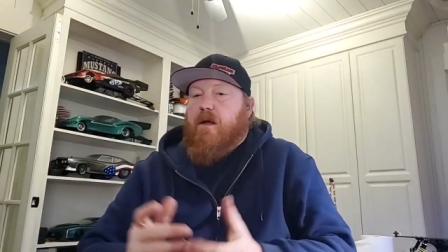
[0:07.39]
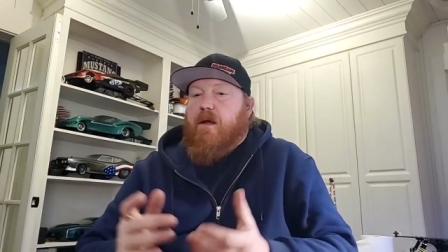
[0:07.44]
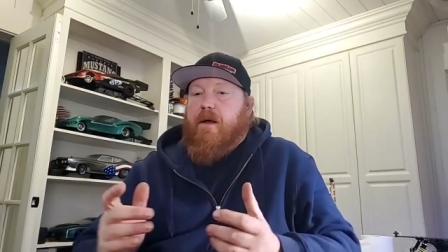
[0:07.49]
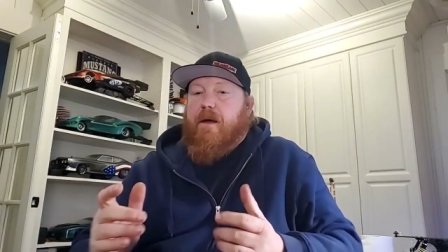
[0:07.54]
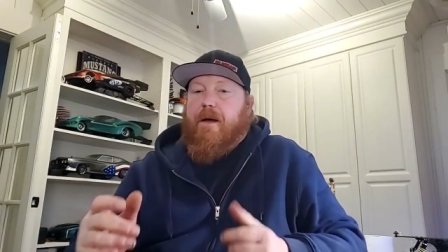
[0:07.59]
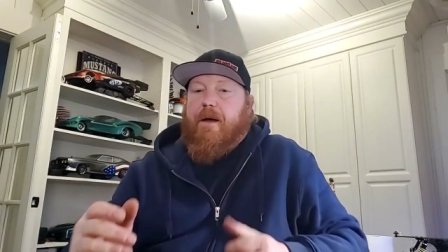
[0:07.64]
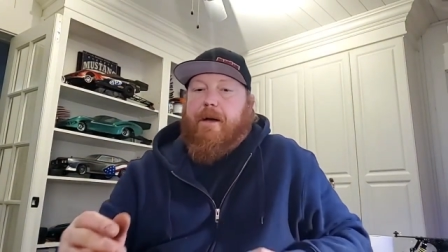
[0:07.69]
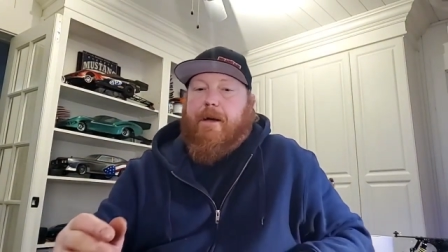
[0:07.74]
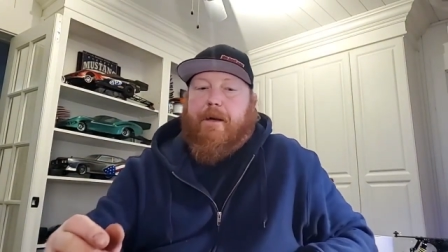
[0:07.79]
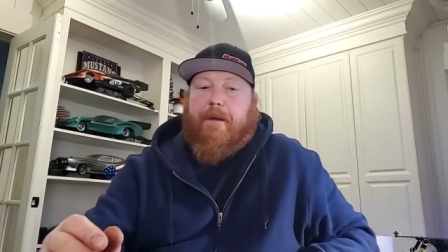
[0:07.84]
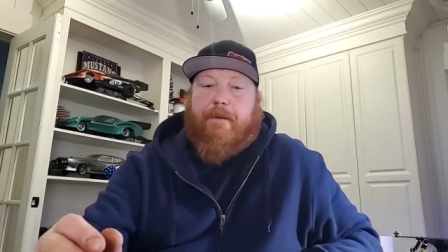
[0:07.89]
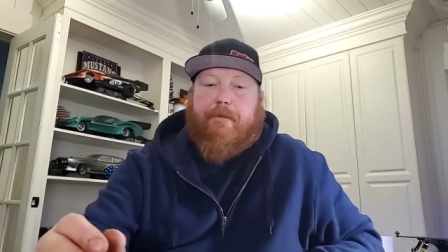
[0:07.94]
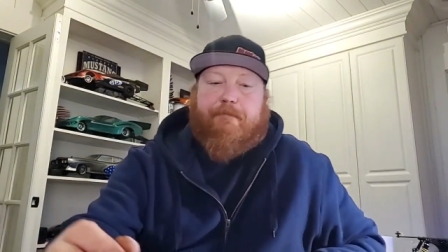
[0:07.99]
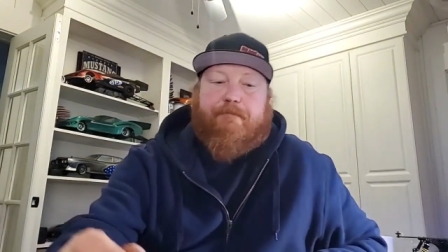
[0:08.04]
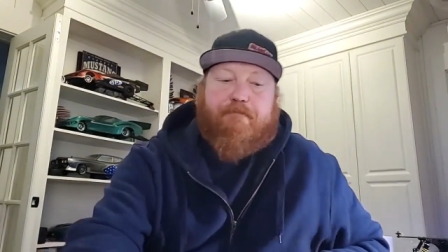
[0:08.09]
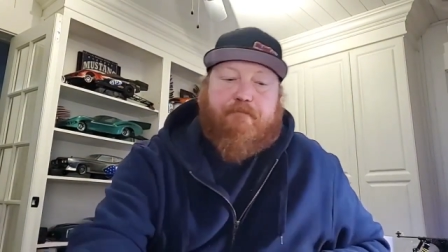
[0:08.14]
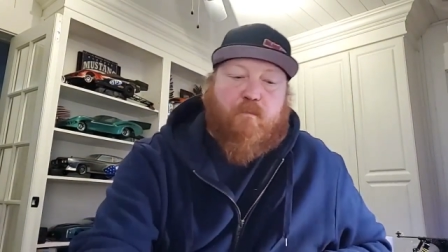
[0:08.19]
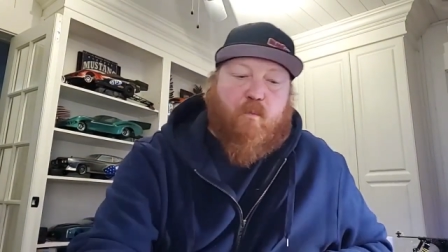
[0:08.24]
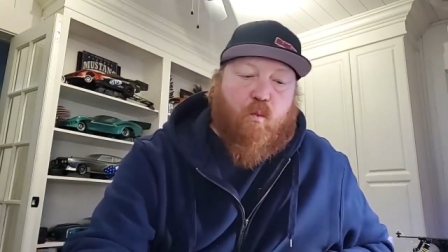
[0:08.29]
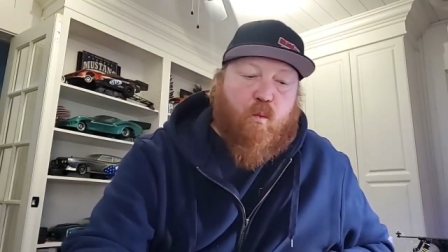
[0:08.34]
Uh,
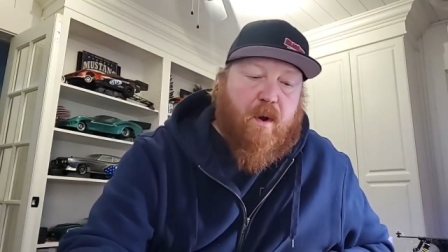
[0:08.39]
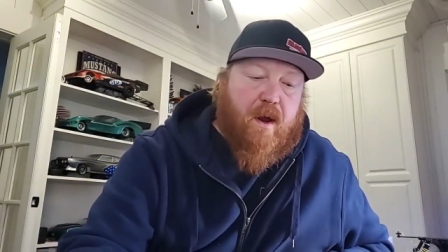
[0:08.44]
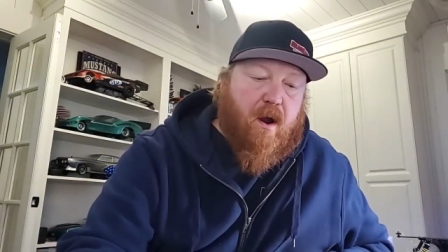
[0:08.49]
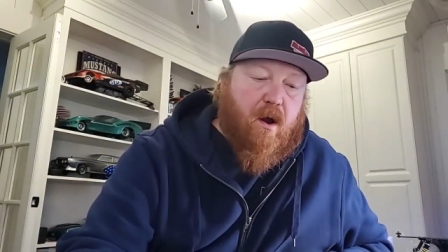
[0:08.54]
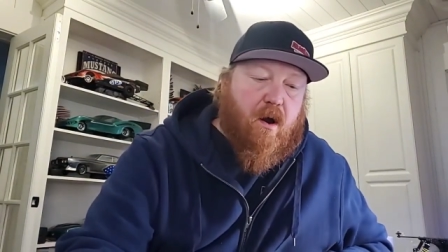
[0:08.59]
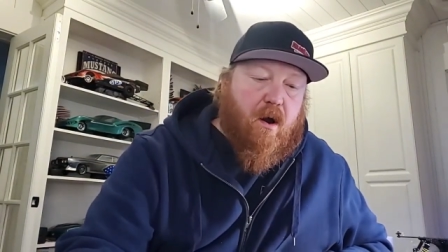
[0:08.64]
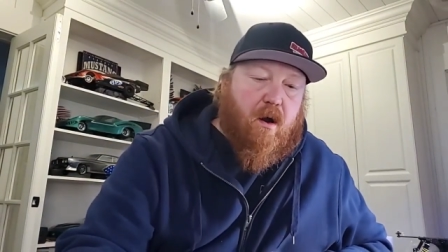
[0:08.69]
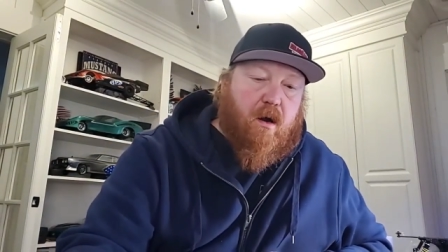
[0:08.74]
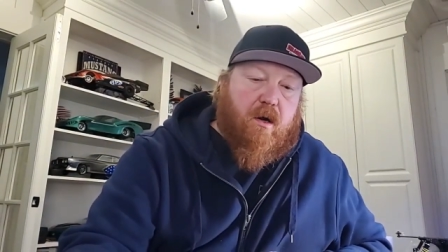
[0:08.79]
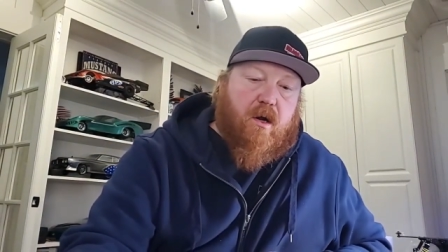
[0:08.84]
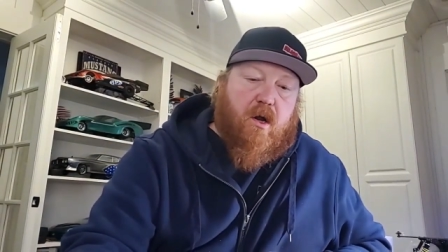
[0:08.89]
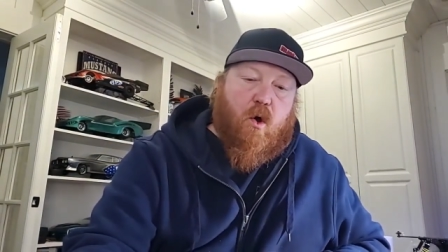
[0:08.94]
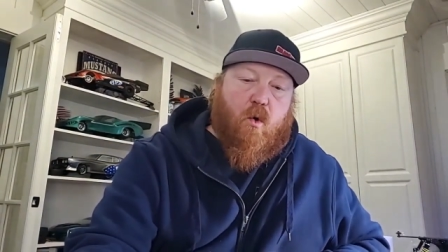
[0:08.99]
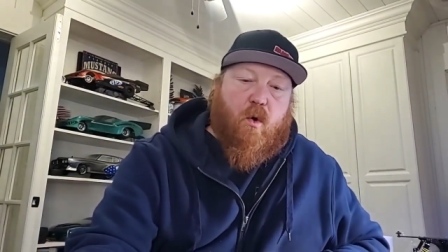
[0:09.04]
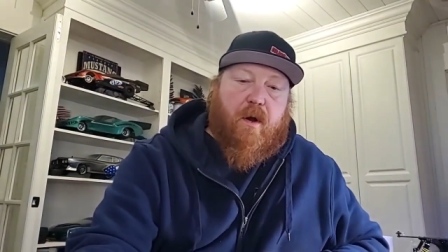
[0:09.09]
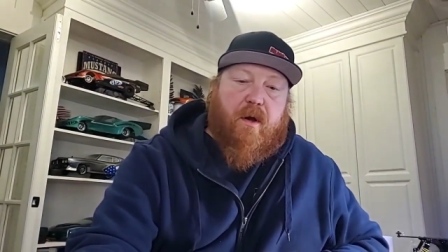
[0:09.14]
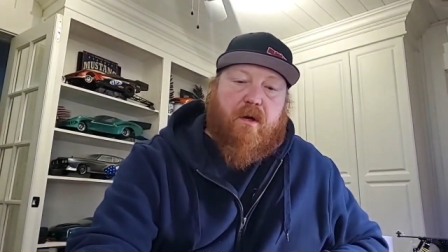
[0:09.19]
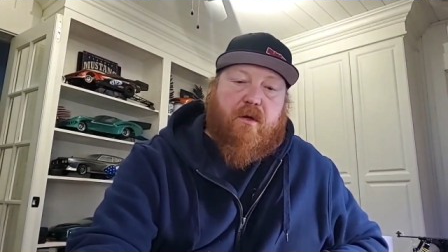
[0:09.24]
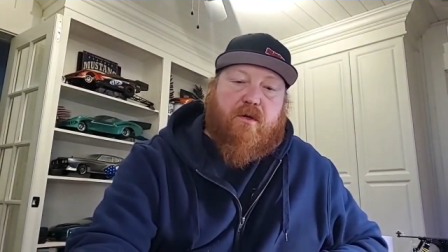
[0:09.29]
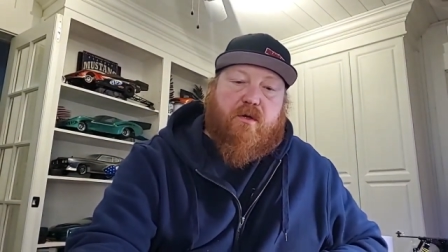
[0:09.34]
we are
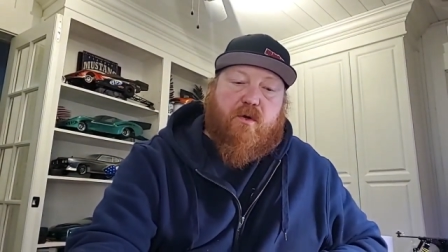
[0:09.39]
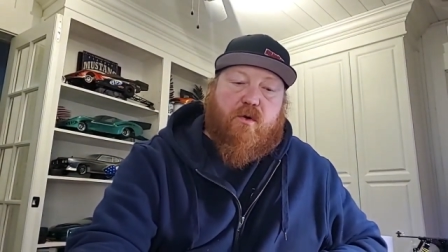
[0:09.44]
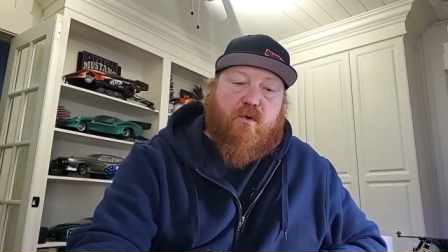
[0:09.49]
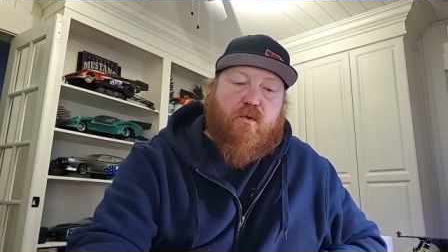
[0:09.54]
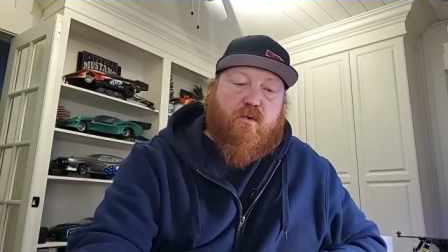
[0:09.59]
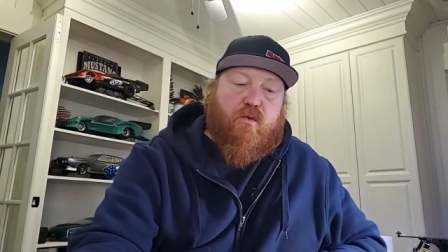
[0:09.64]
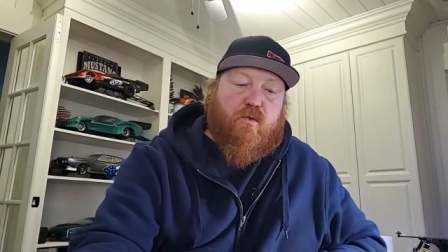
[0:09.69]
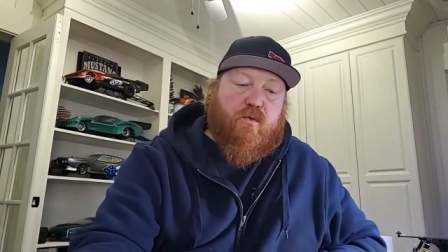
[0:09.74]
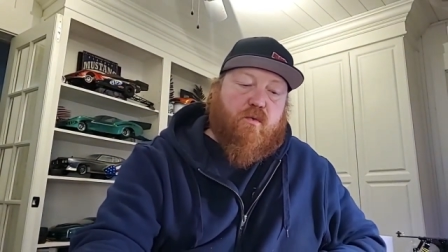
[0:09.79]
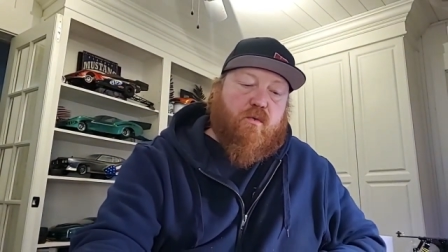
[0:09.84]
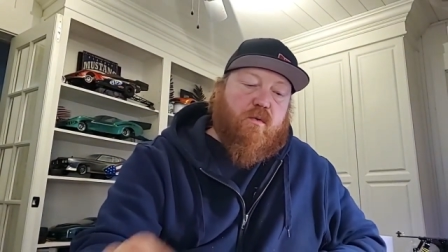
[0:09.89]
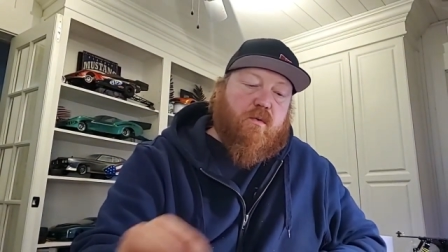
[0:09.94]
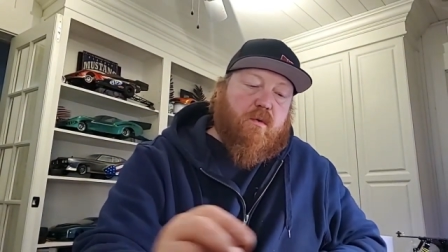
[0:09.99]
going to